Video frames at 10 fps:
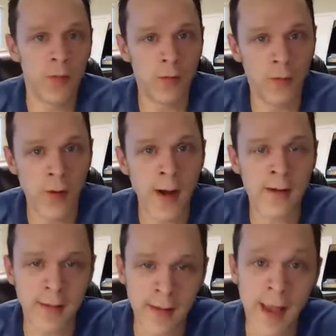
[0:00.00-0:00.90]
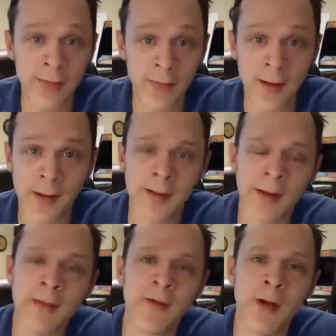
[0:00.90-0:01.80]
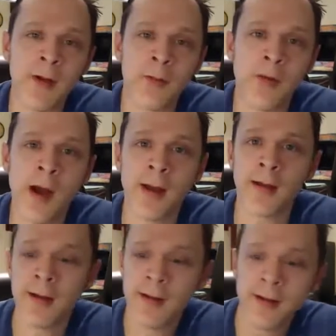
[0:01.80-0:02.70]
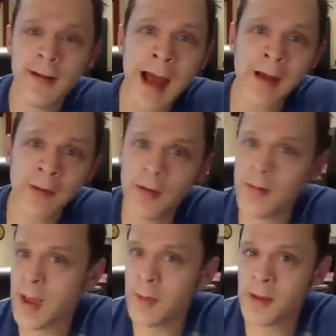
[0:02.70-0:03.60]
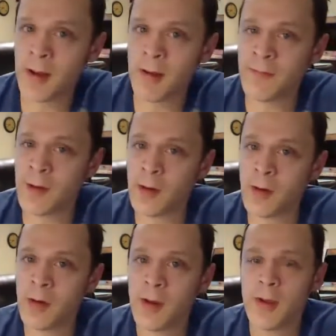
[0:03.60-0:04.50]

ready to get this seven dollar product? Now they're in the upsell funnel.